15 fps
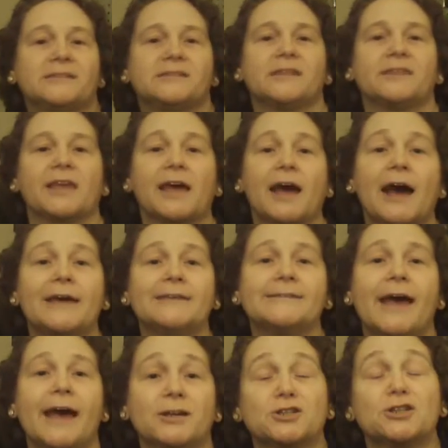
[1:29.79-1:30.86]
that the guys
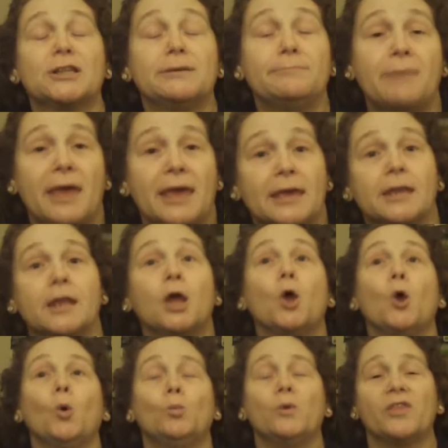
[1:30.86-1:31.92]
actually made
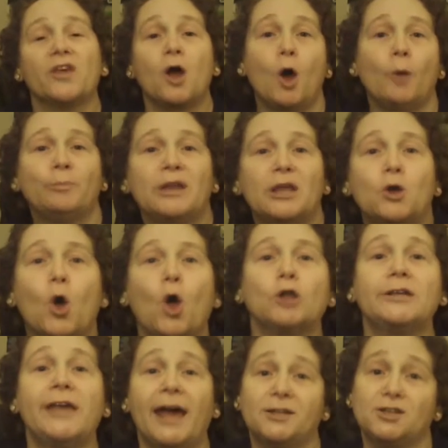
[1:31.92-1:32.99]
with a company called
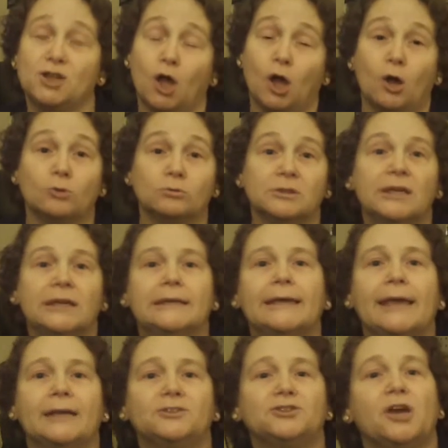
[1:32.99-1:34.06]
Ketchco.
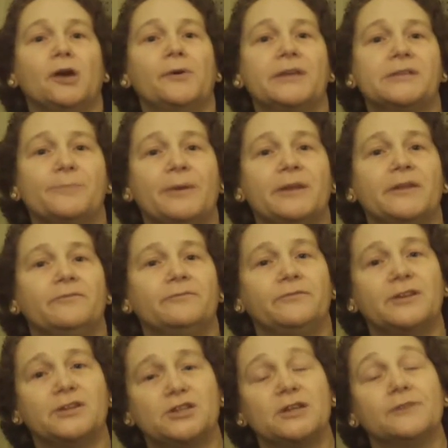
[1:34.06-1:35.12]
Ketchco has been in
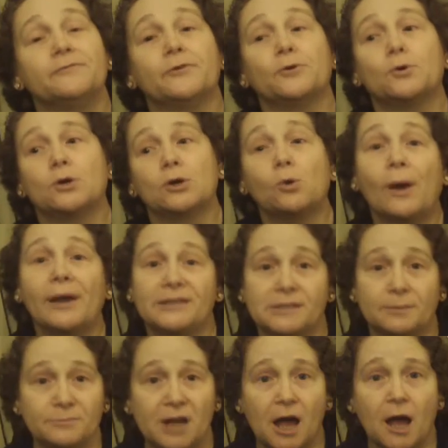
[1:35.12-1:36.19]
fishing for quite
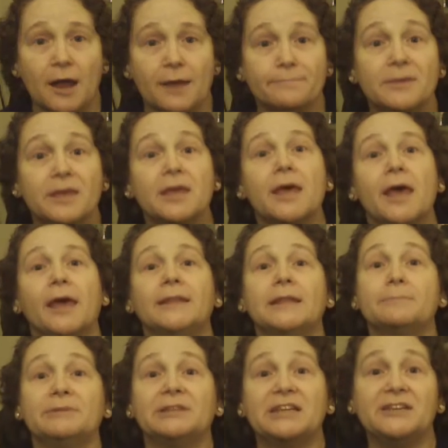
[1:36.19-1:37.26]
some time, and they
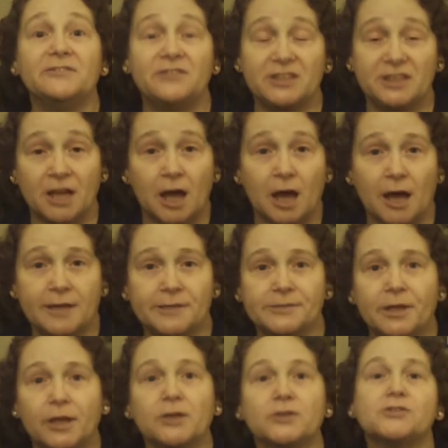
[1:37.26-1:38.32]
believed in guys,
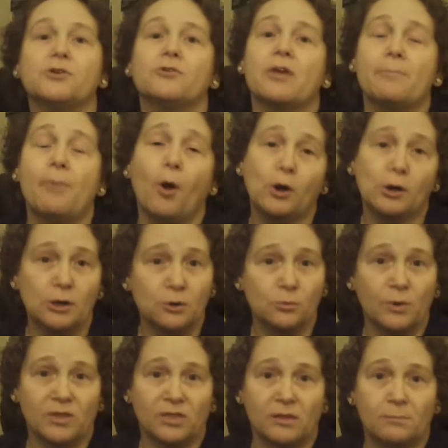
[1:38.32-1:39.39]
so they partnered
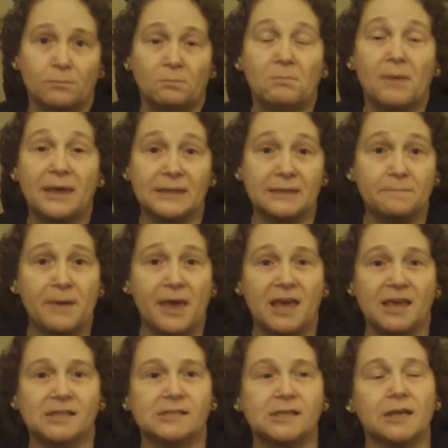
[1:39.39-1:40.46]
with them, made the
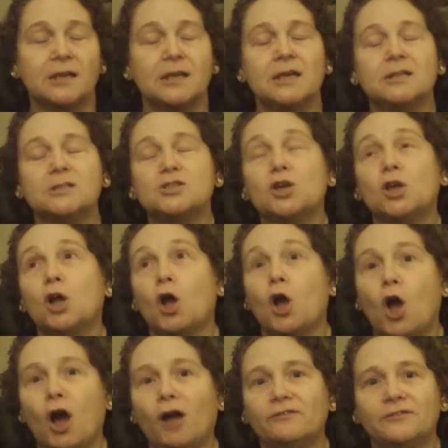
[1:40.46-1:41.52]
baits, and it took
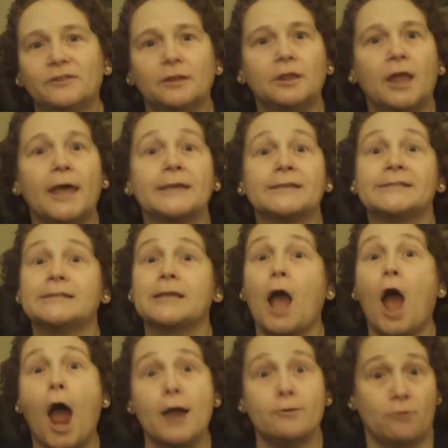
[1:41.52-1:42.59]
off like
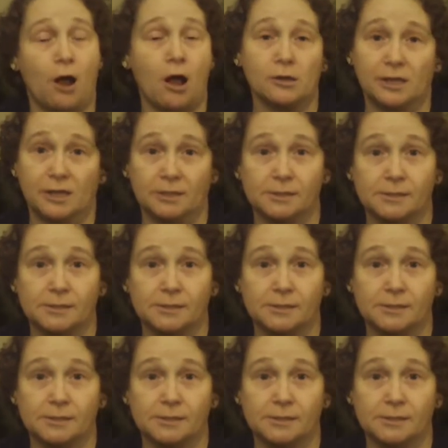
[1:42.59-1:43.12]
skyrockets